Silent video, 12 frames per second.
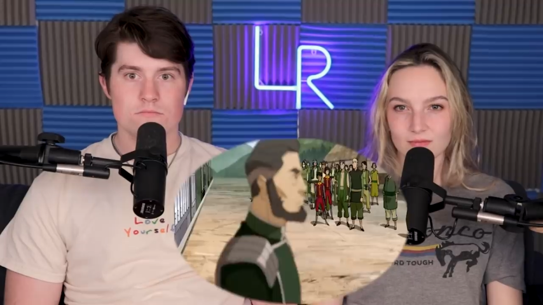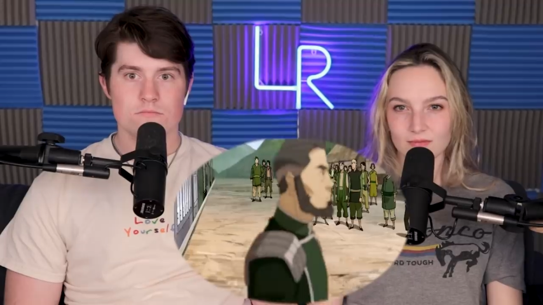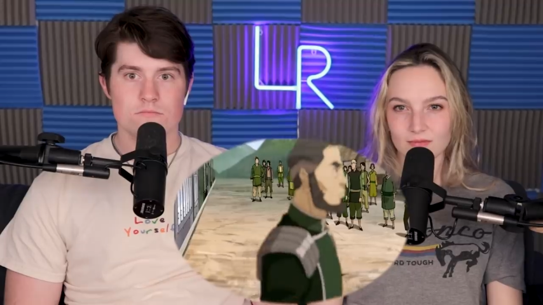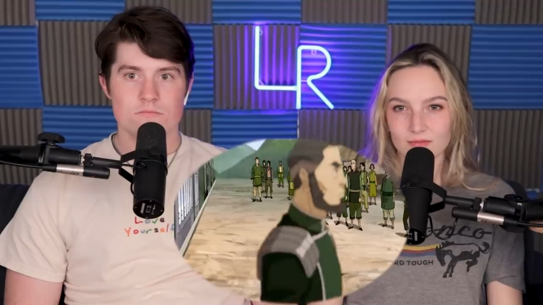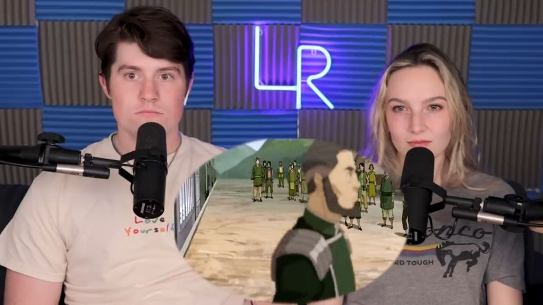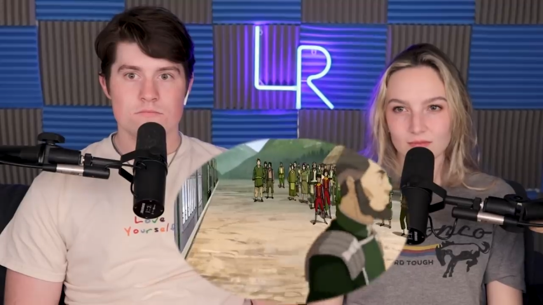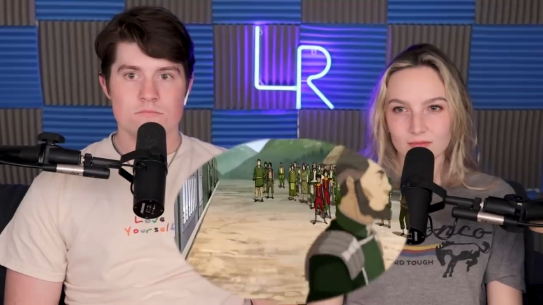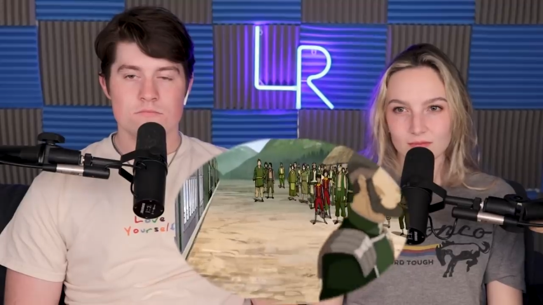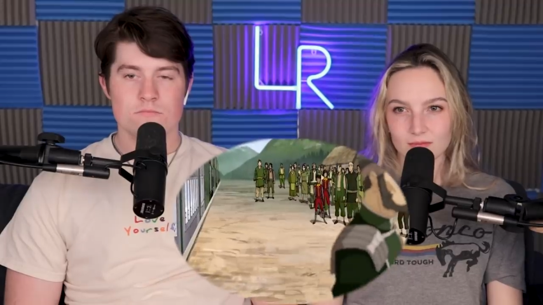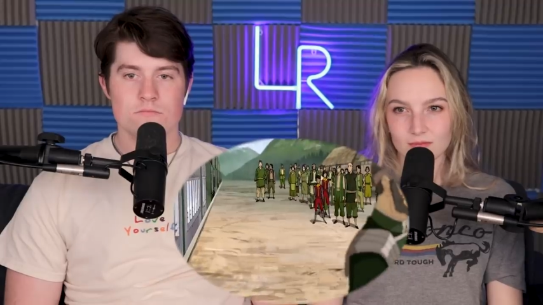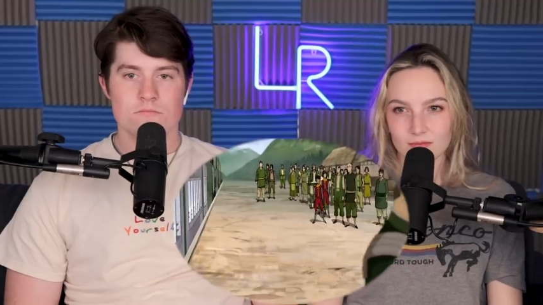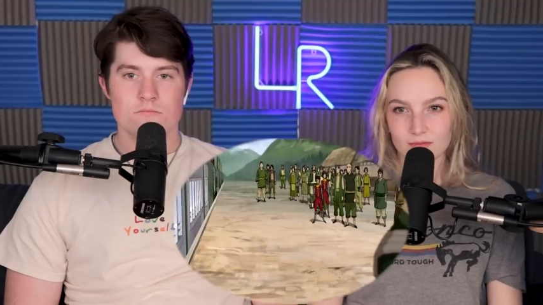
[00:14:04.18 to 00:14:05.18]

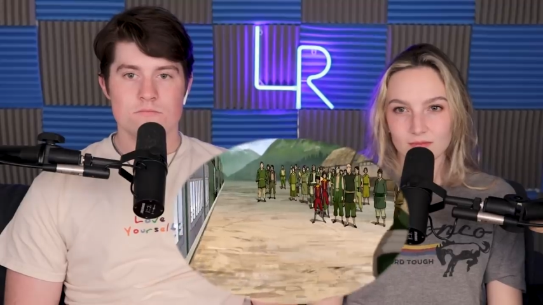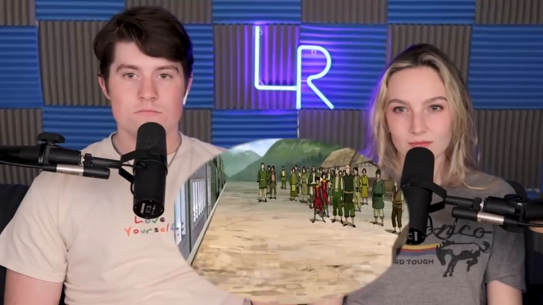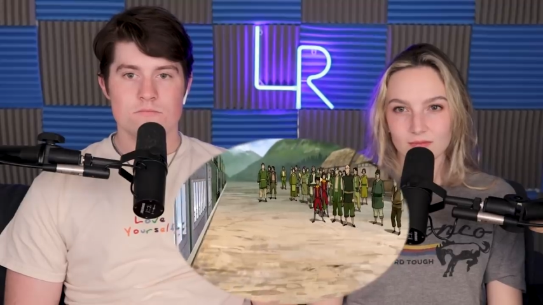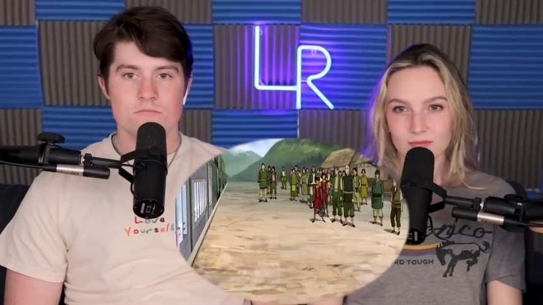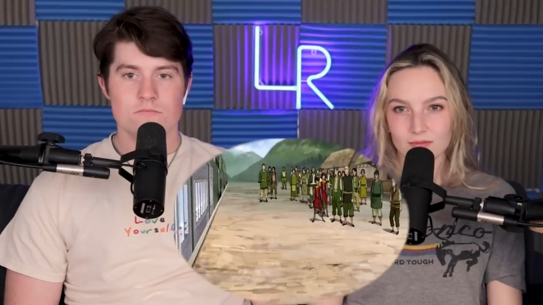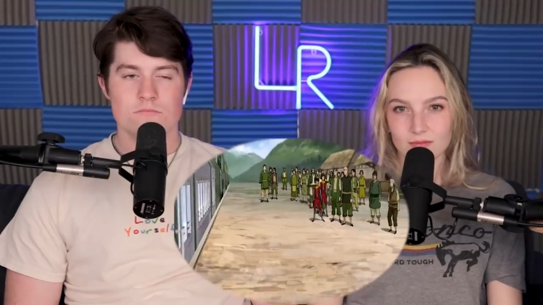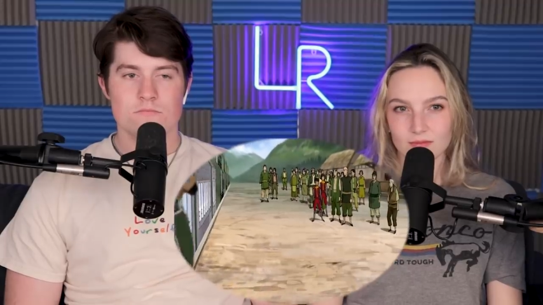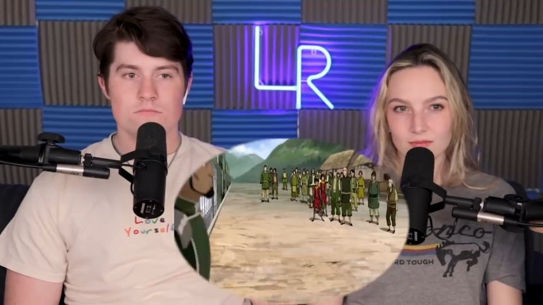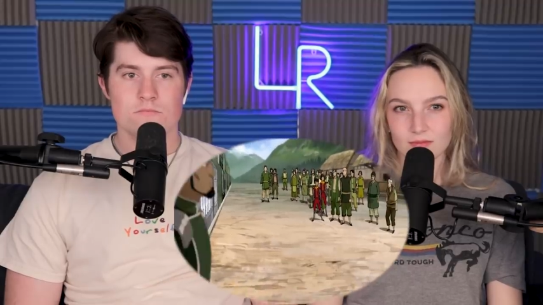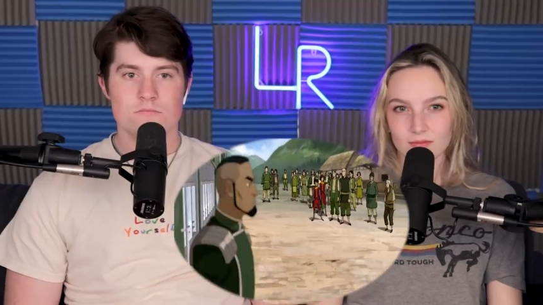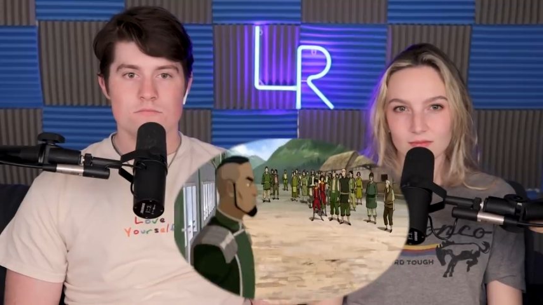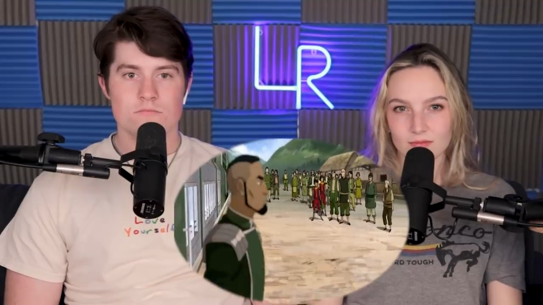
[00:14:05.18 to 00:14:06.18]

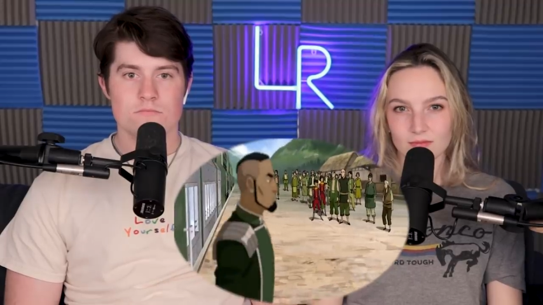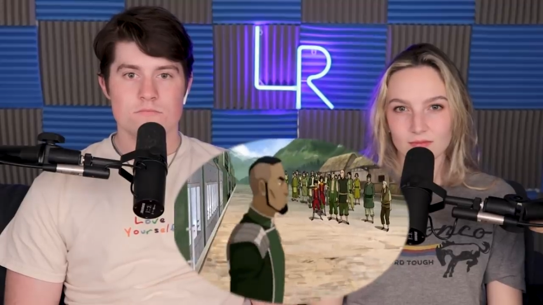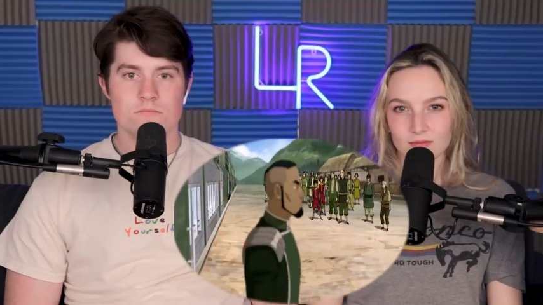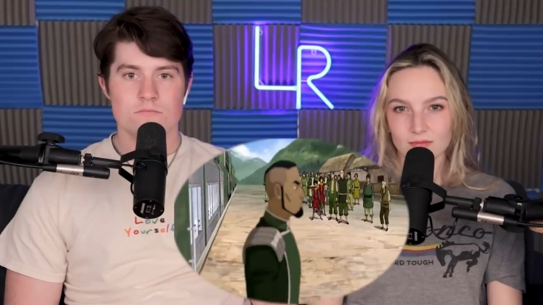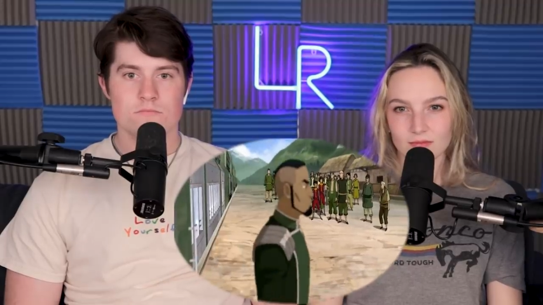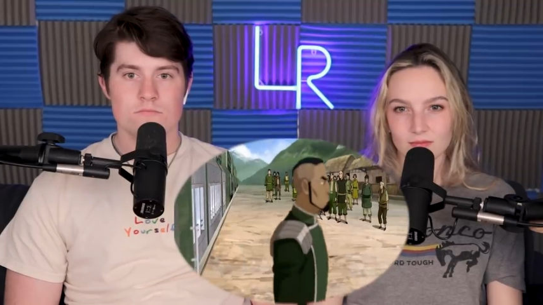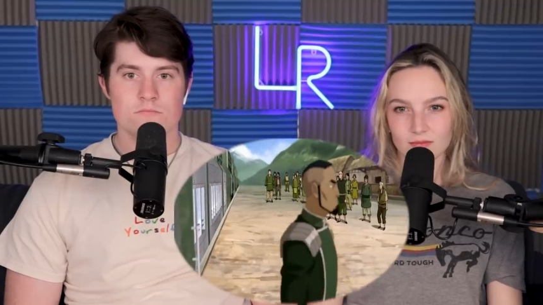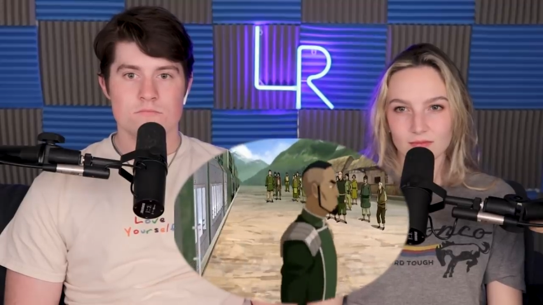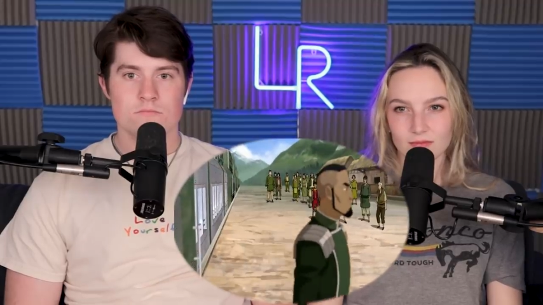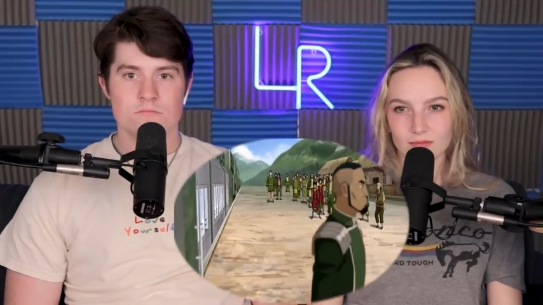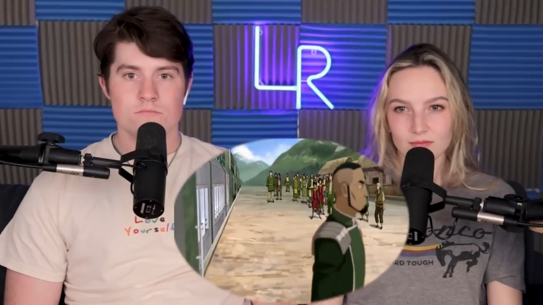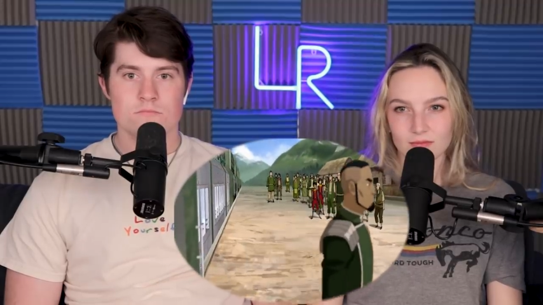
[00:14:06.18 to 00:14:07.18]

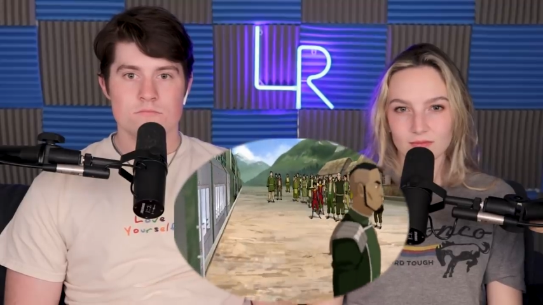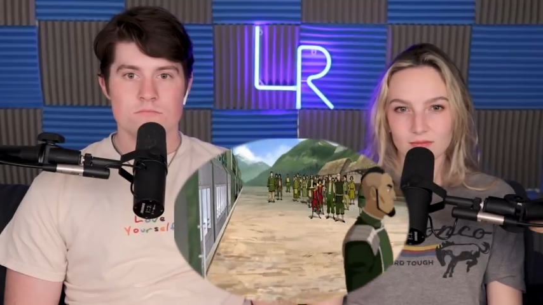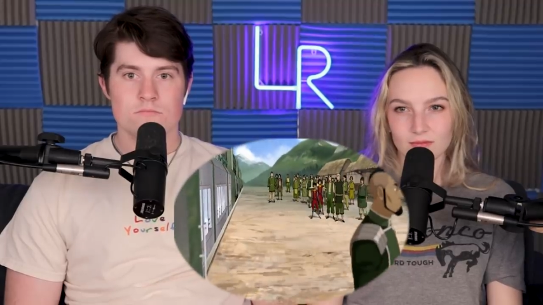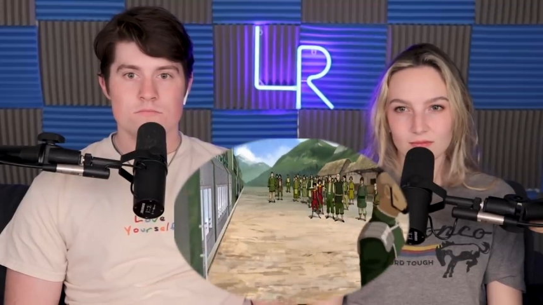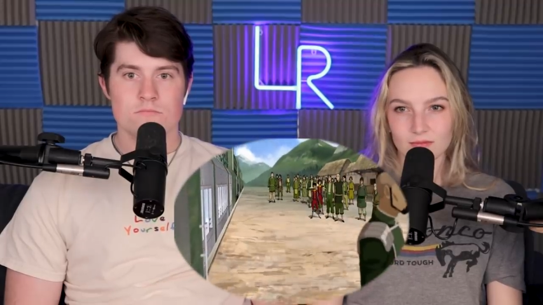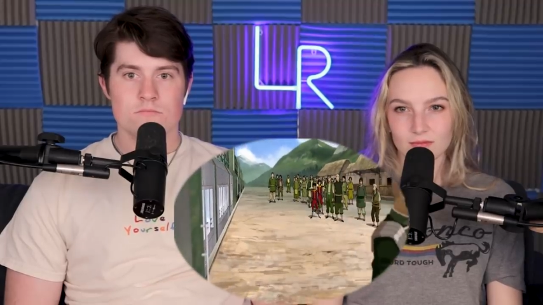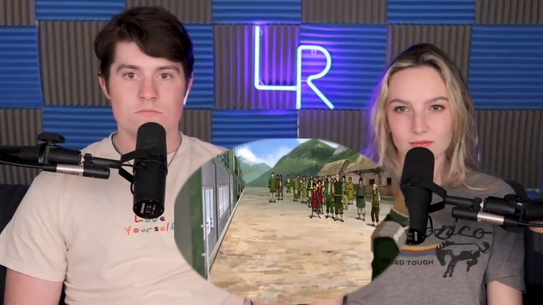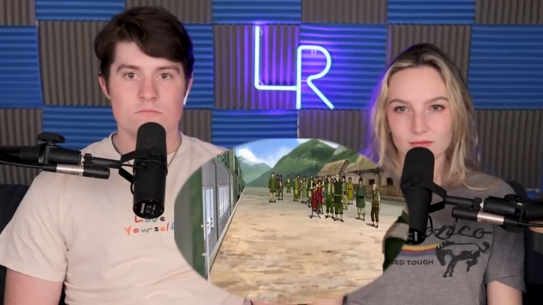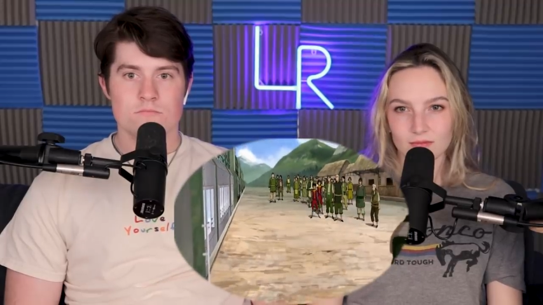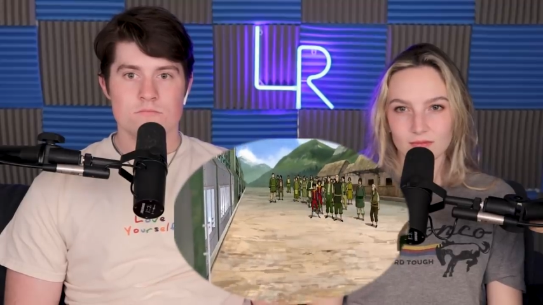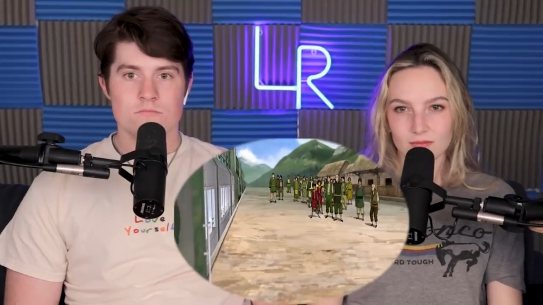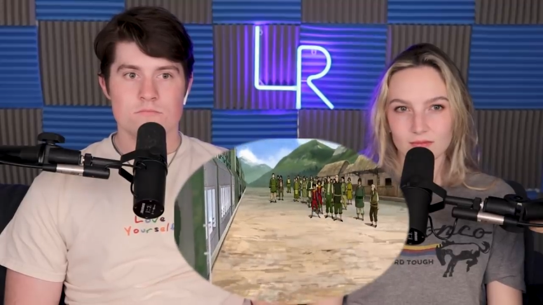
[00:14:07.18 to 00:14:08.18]

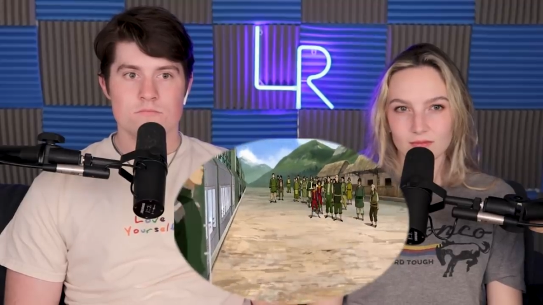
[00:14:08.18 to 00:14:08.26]
[no speech]